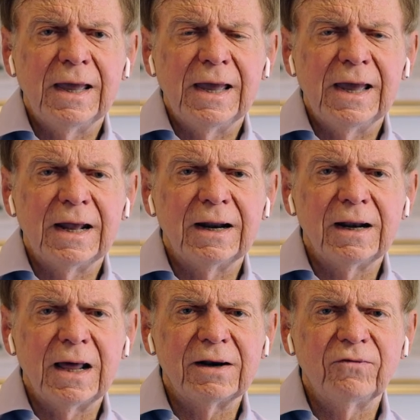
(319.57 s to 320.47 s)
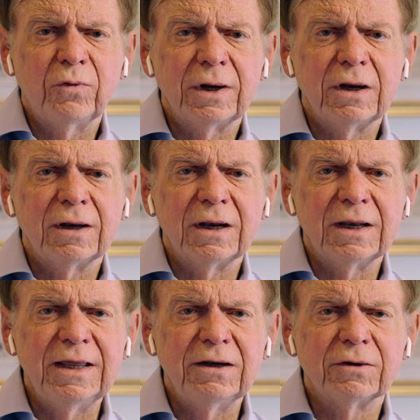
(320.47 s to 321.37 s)
And a lot of what
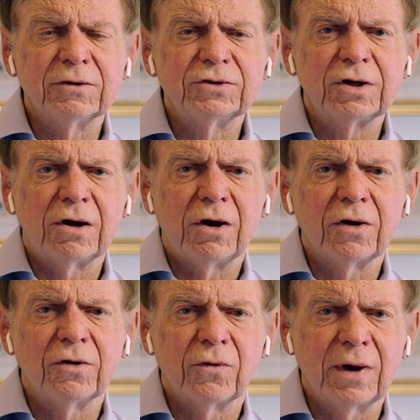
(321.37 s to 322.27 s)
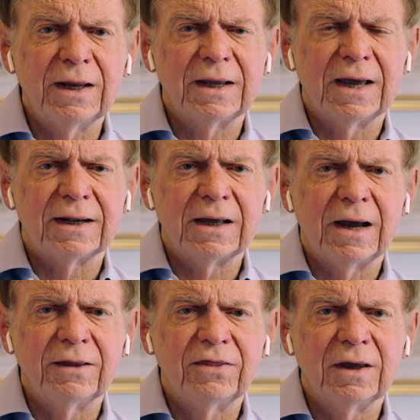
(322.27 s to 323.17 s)
leaders are great at,
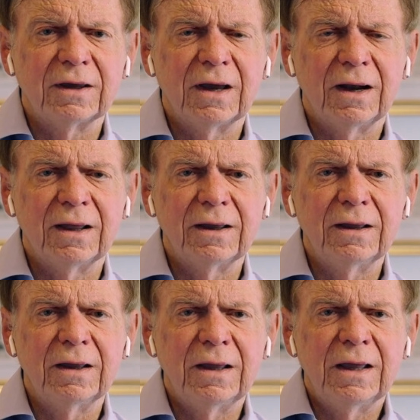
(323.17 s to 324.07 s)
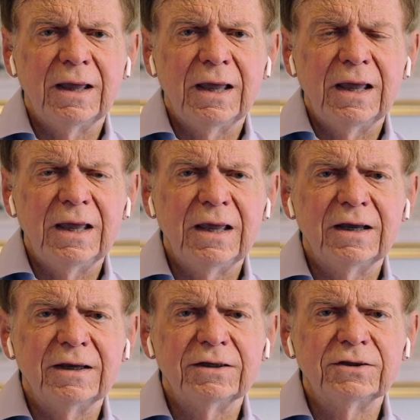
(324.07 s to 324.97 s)
I think, Kelly,
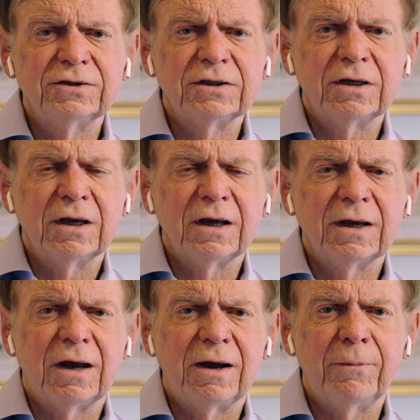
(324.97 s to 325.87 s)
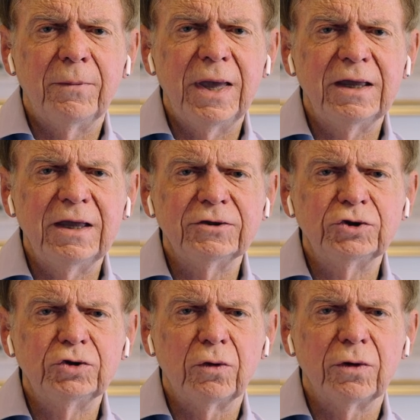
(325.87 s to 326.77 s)
is making
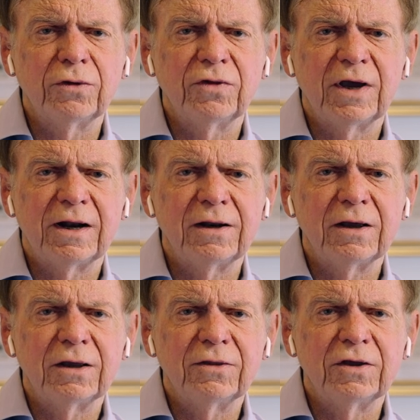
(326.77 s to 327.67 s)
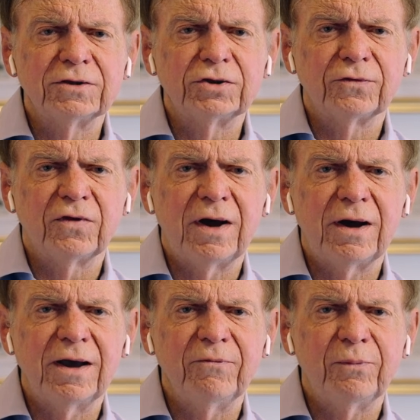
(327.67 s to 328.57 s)
sure that the
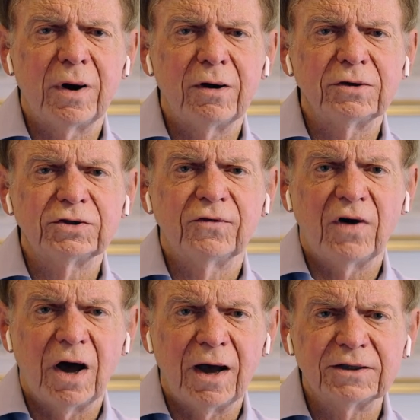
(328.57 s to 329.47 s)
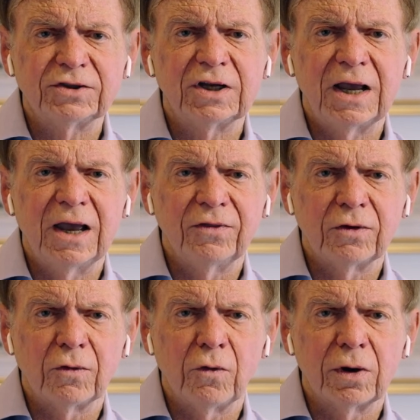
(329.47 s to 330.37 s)
survive parts of us and
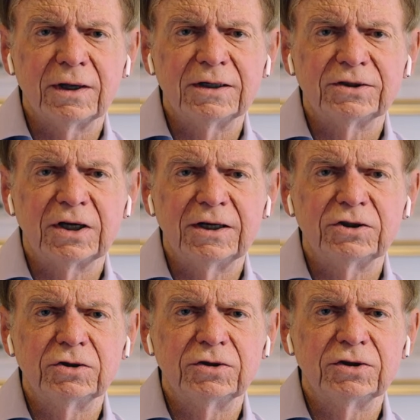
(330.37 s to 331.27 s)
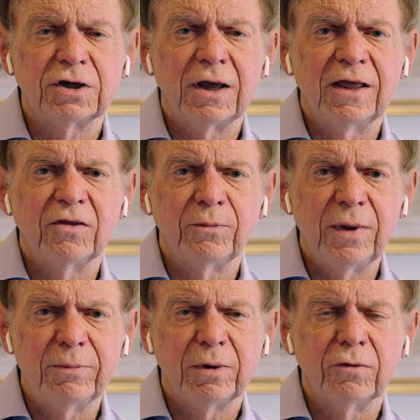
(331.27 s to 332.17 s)
their organizations and the
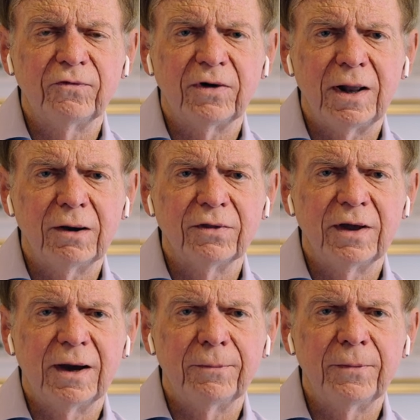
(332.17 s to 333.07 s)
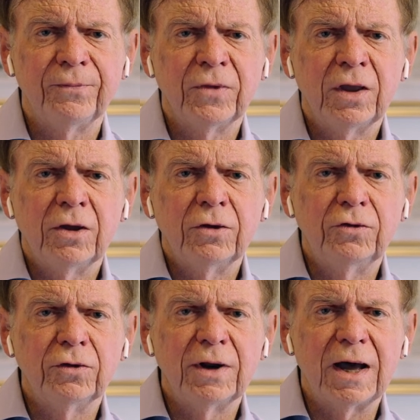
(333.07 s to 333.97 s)
people who follow them
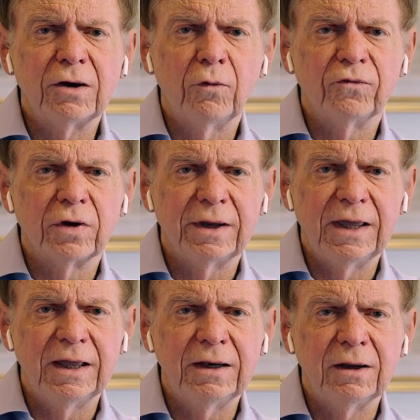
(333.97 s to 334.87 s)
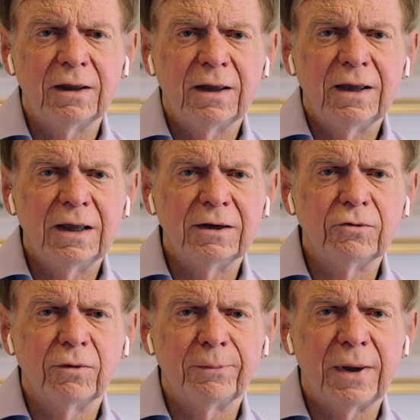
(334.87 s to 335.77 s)
do not overheat
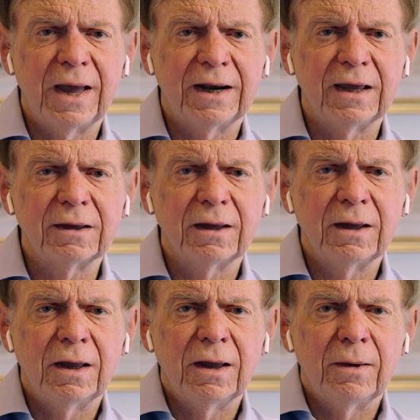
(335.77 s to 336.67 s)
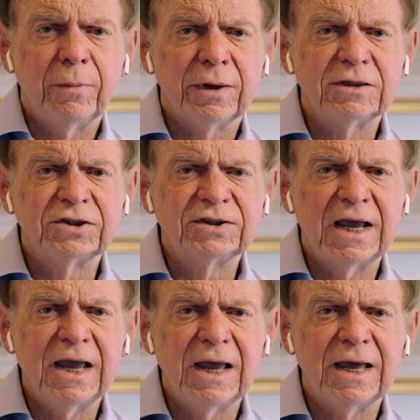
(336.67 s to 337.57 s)
into a panic, but
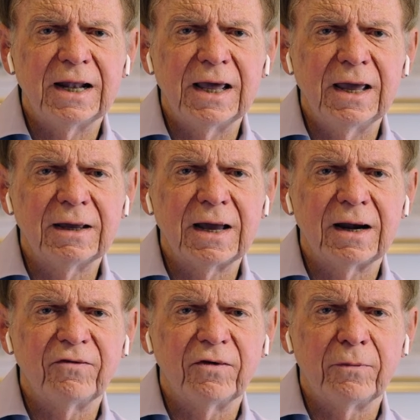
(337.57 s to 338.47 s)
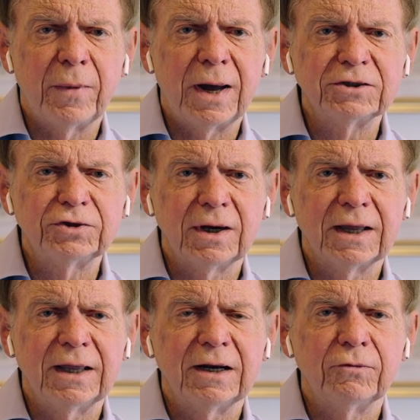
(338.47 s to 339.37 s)
stay at a kind of a
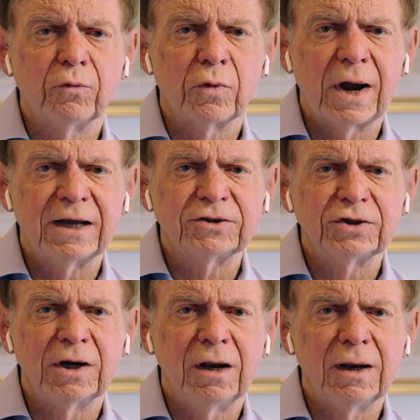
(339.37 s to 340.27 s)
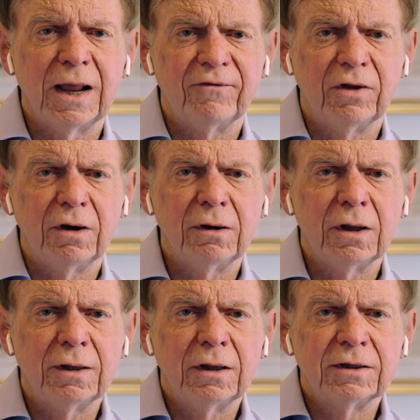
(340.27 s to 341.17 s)
modulated, rational level
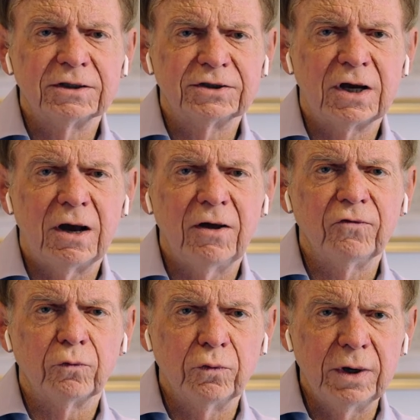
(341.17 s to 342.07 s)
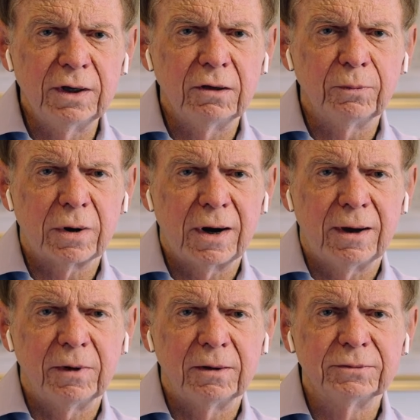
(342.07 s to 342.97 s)
to solve real
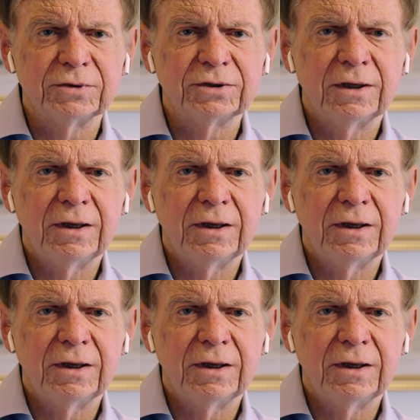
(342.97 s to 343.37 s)
problems.